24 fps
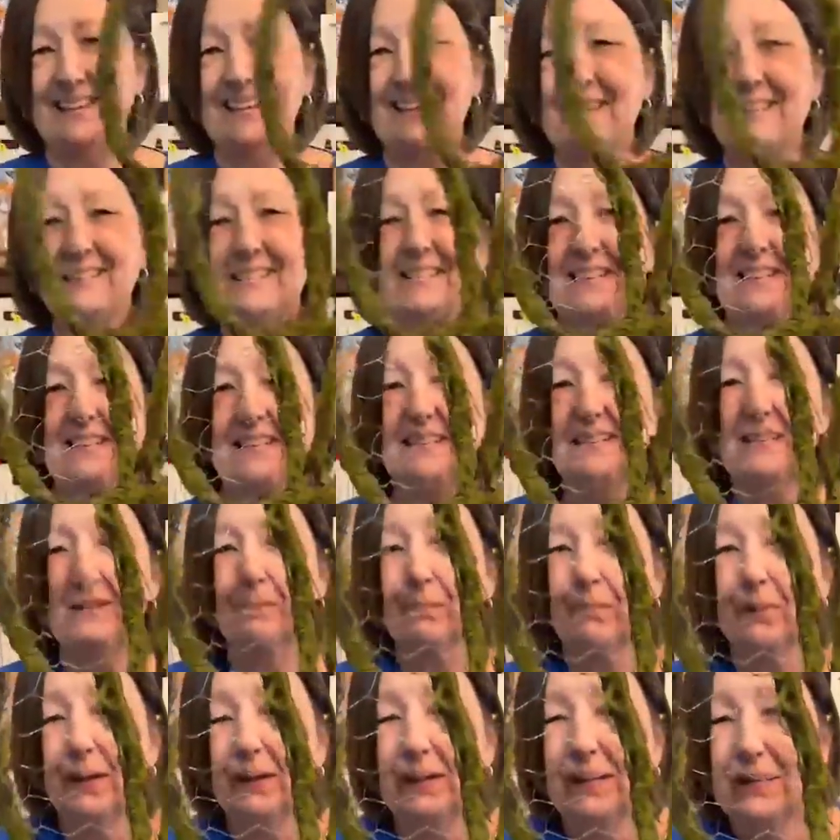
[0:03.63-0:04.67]
Isn't this
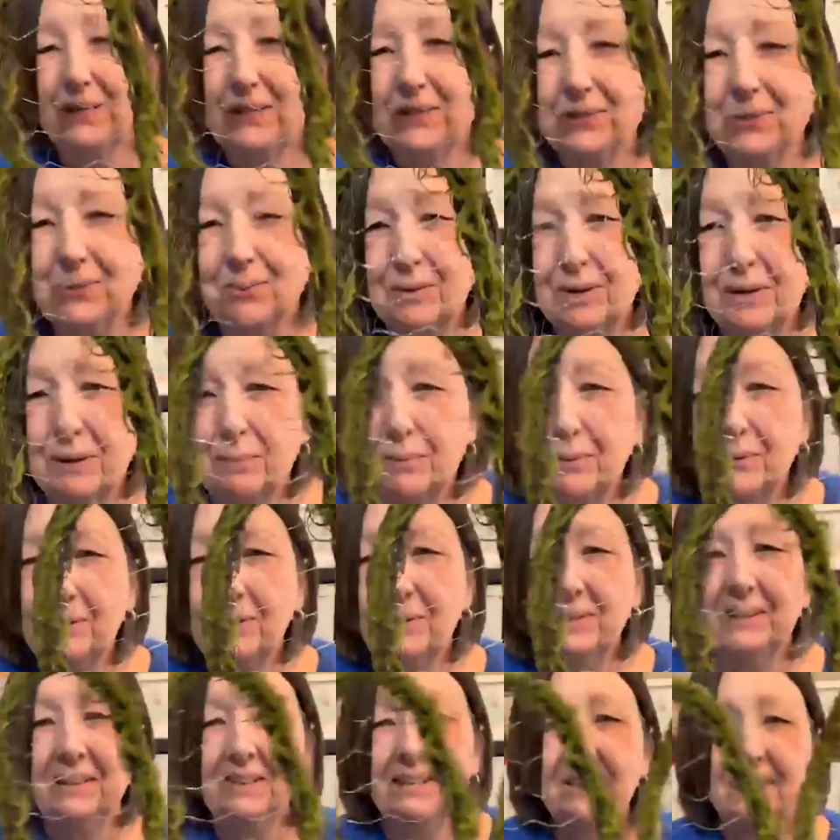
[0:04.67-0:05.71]
bunny
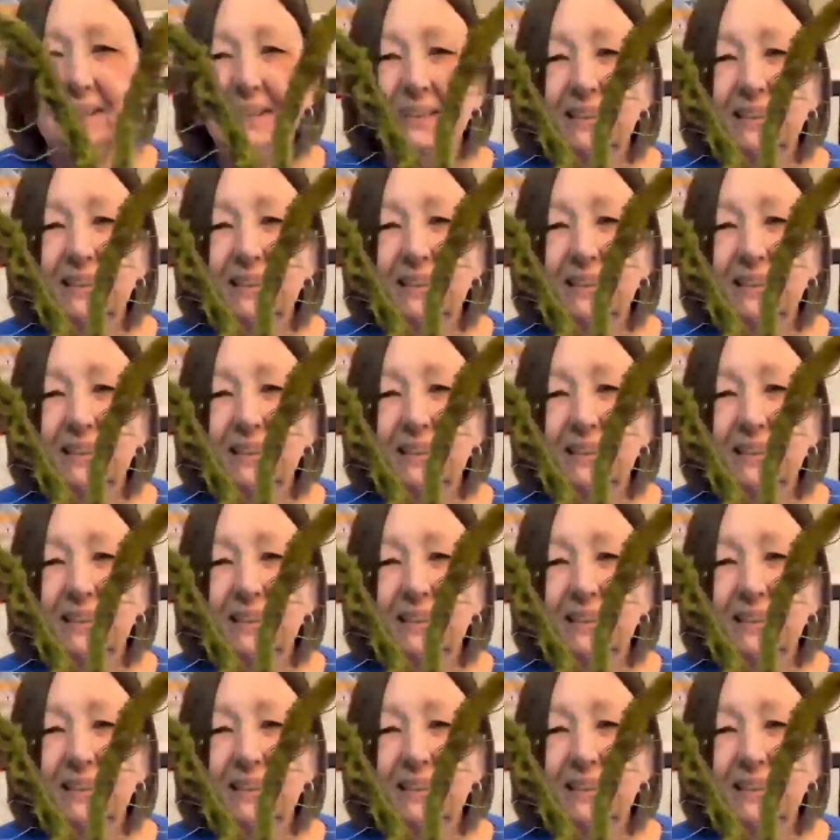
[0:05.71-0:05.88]
adorable?